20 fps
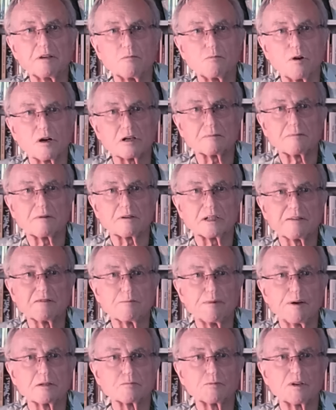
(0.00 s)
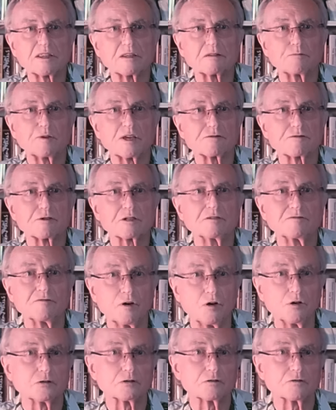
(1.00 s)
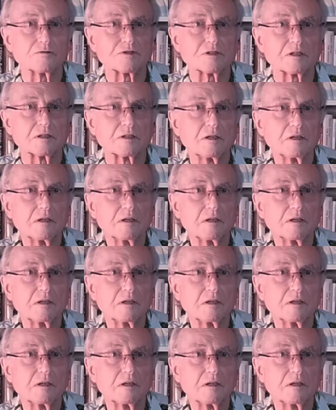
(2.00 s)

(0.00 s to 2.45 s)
worried about, never mind whether it evolves